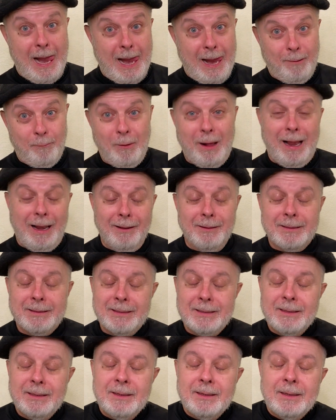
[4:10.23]
well,
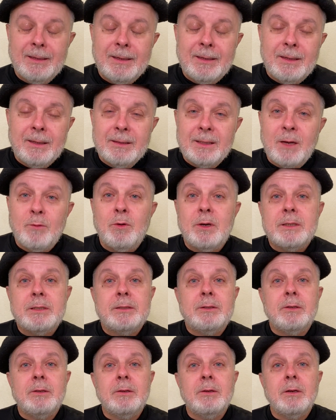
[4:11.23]
that was
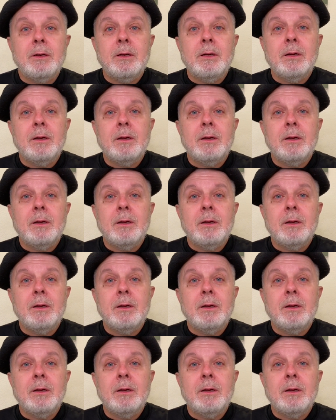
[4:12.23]
the